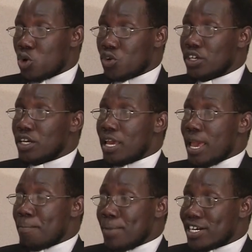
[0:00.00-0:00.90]
So,
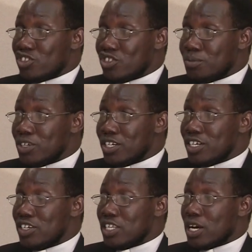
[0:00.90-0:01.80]
a matrimony